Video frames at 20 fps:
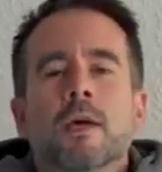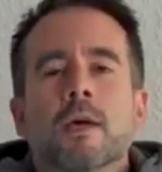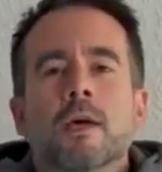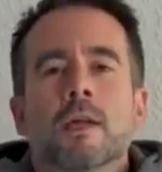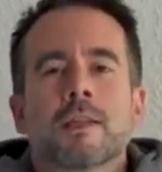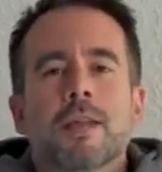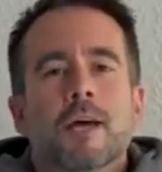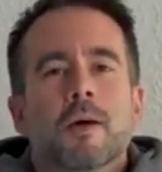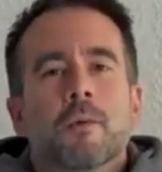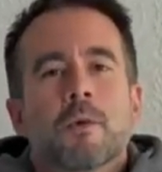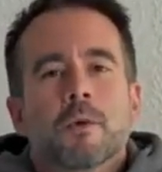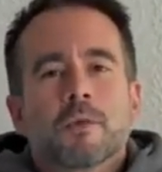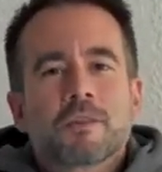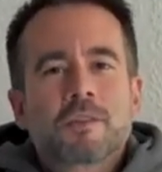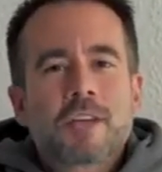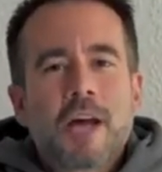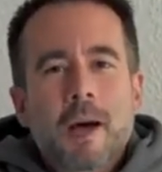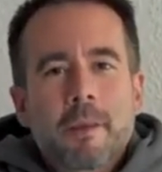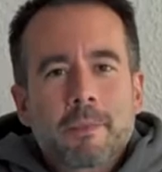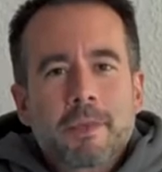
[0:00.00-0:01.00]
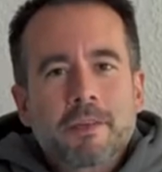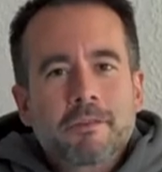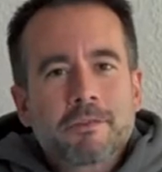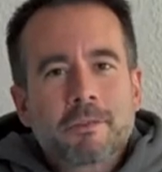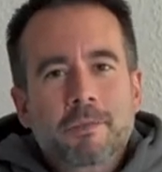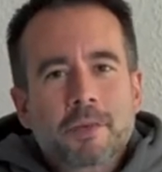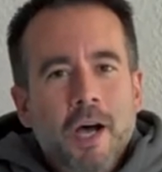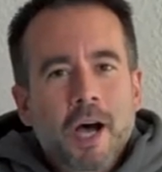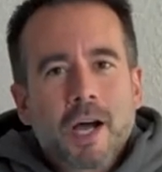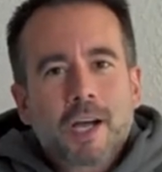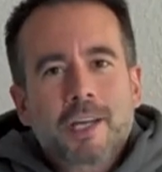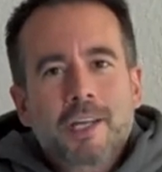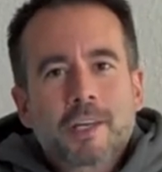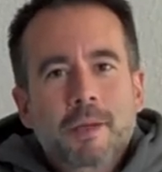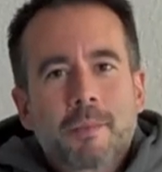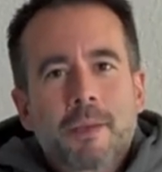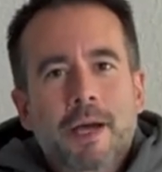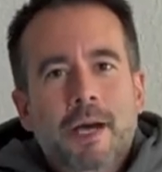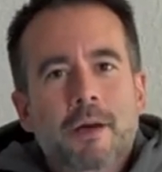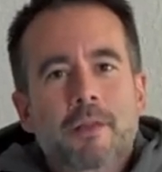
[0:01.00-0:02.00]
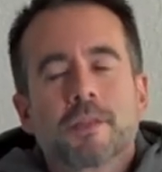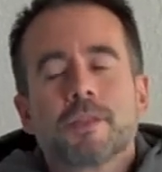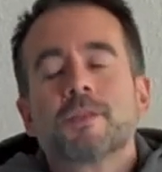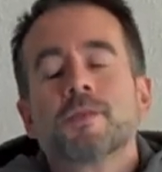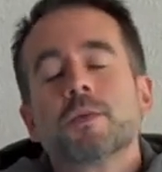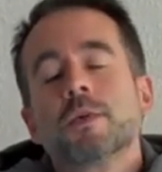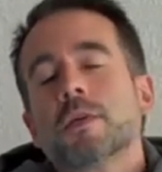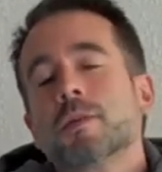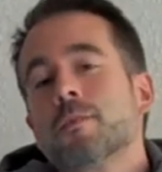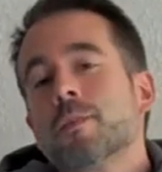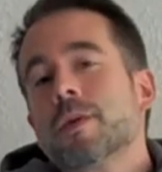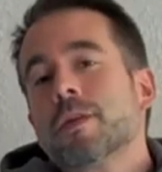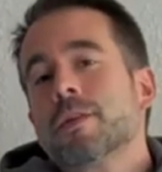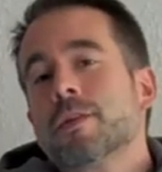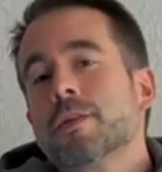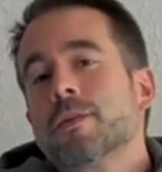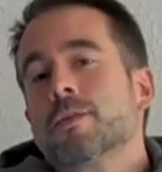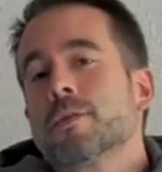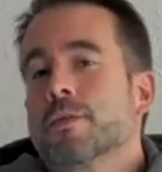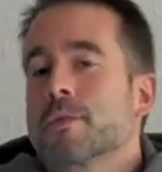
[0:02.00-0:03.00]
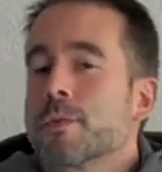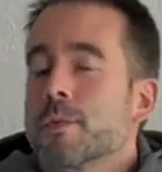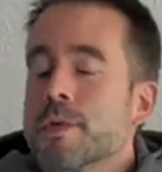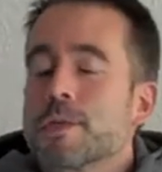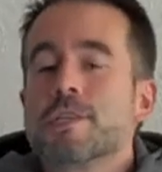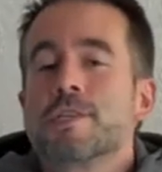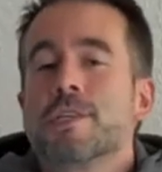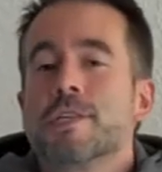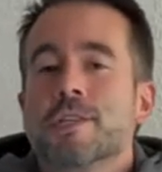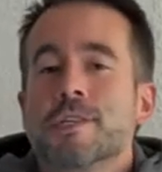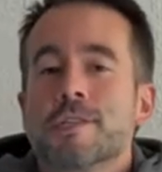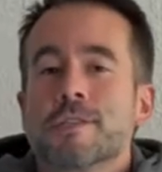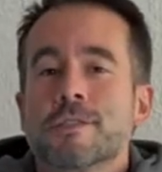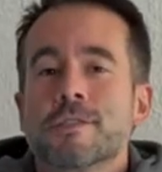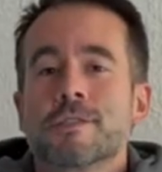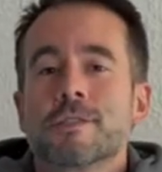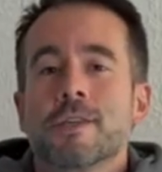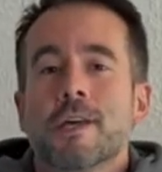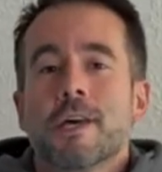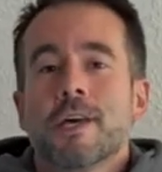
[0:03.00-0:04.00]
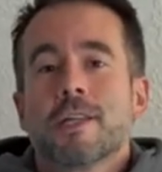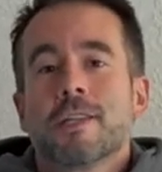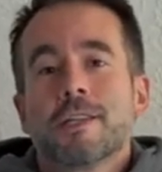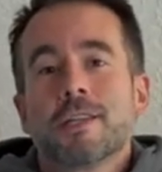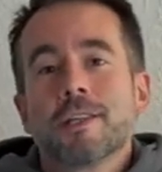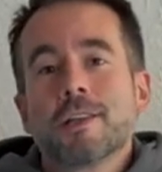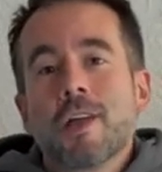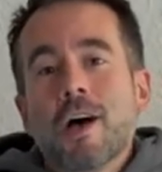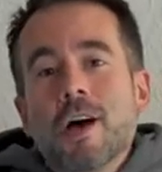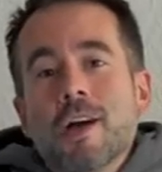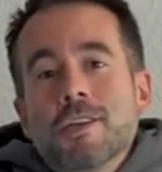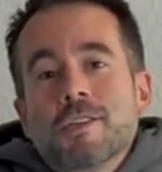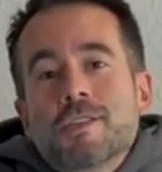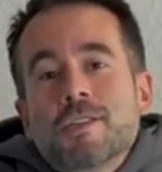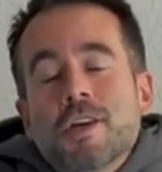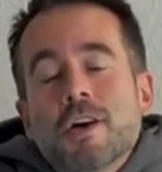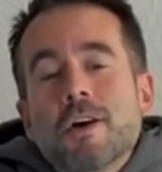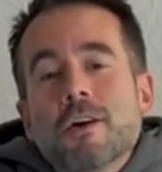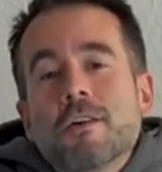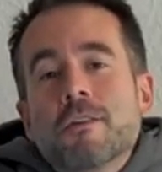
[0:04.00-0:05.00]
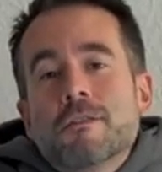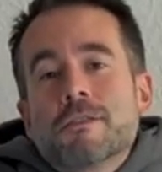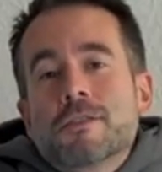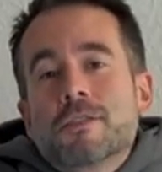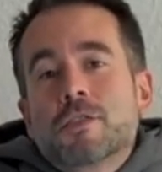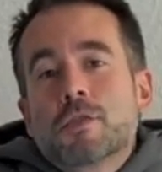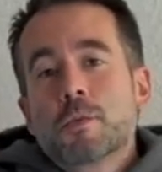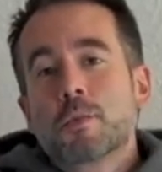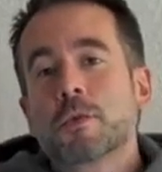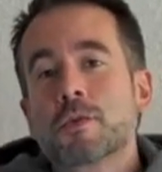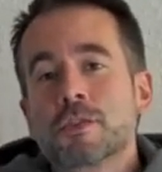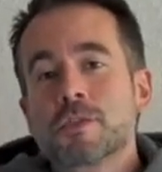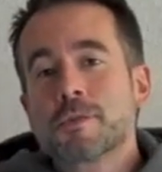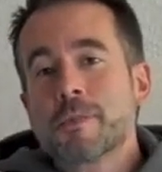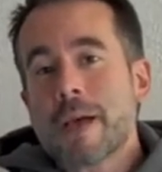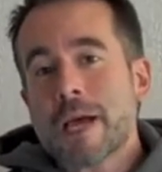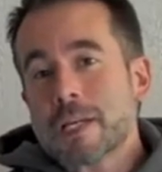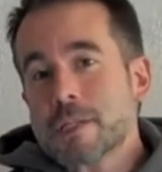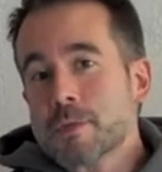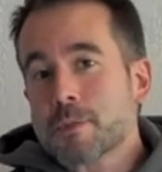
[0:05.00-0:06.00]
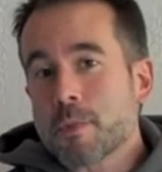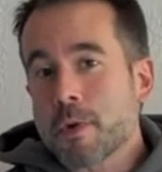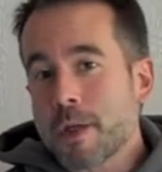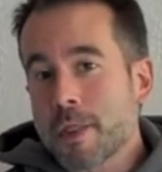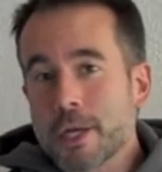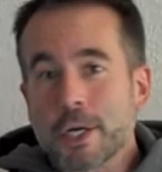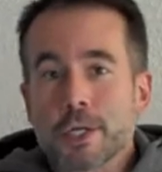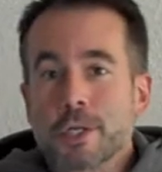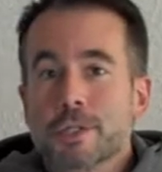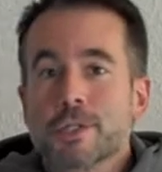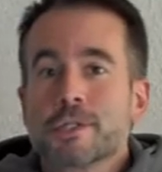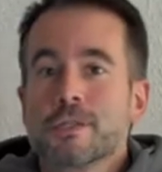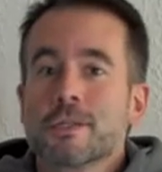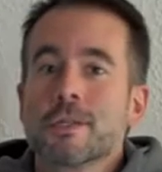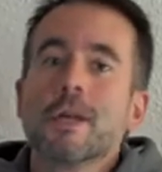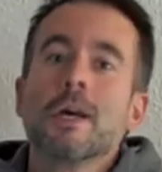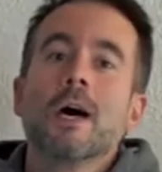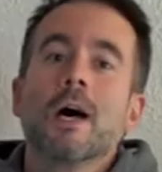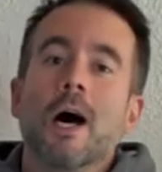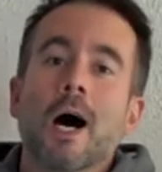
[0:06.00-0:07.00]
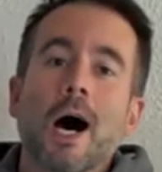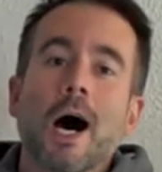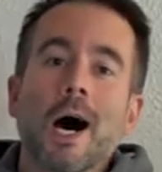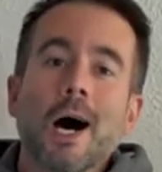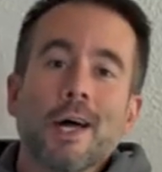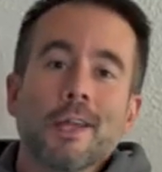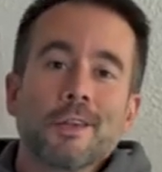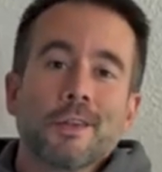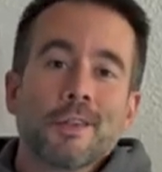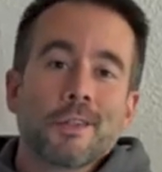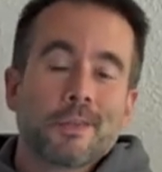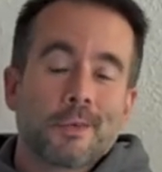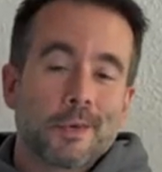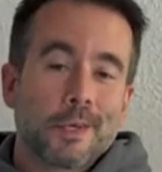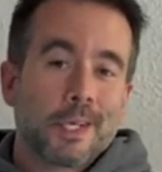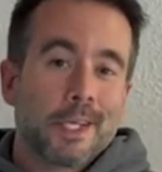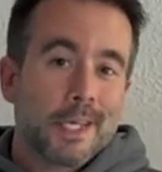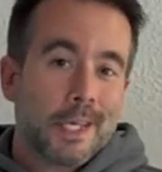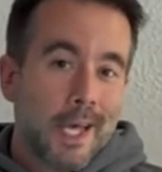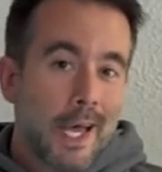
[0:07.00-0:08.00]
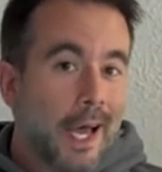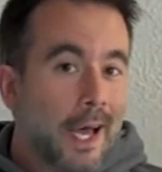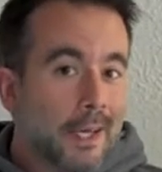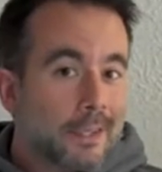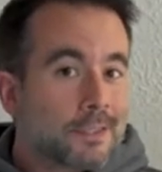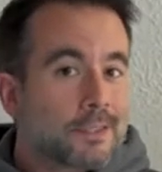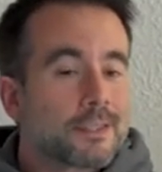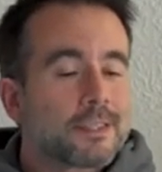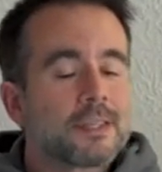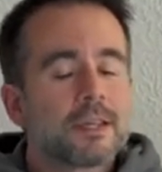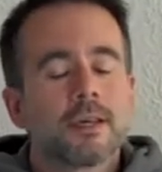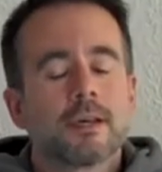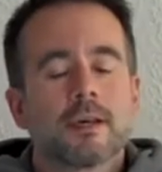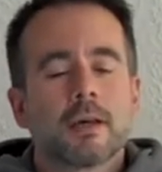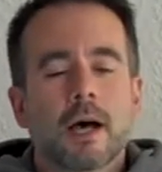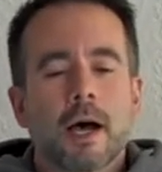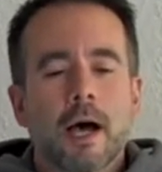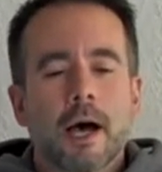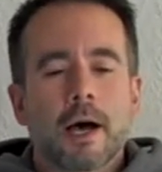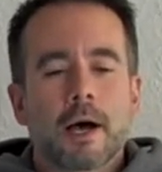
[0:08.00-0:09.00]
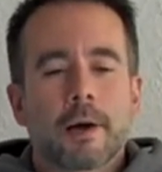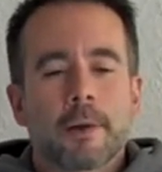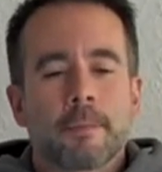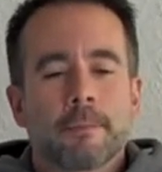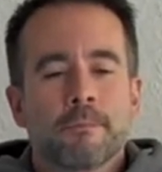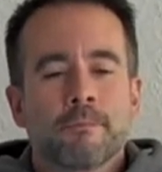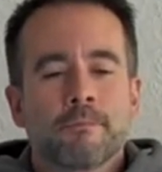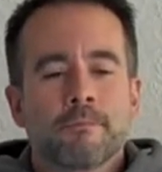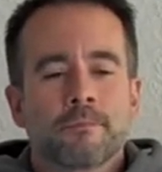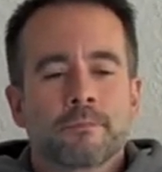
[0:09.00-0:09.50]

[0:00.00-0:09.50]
that won't stop me from talking about this week's big news, which is the launch of Super Smash Bros. On the three D S. Um,